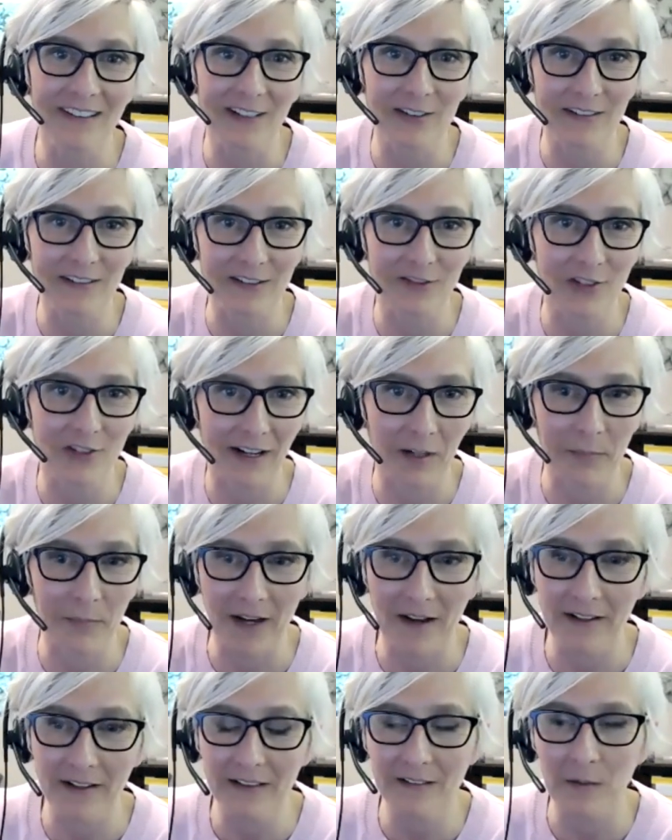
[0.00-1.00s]
there's a
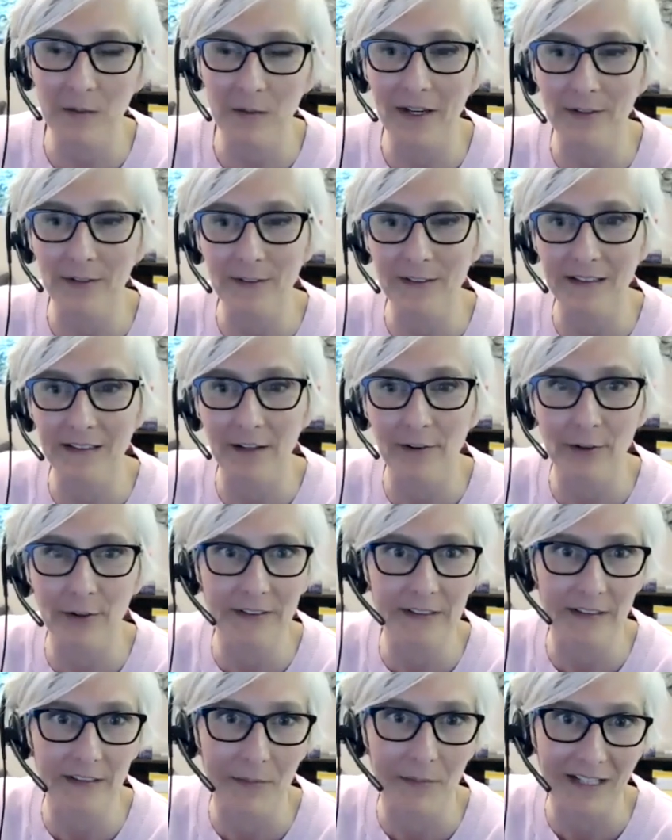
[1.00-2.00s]
checkbox about seller
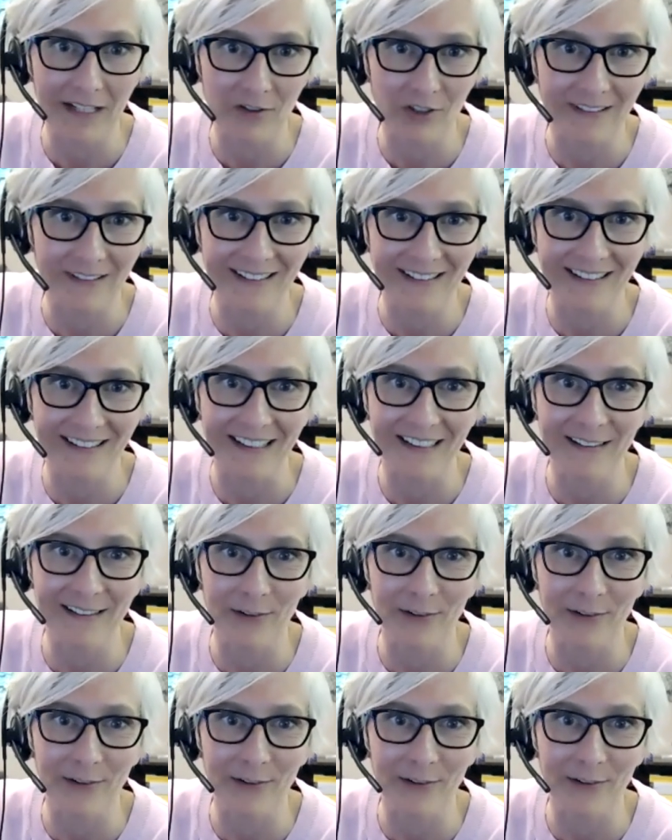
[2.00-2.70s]
subagency.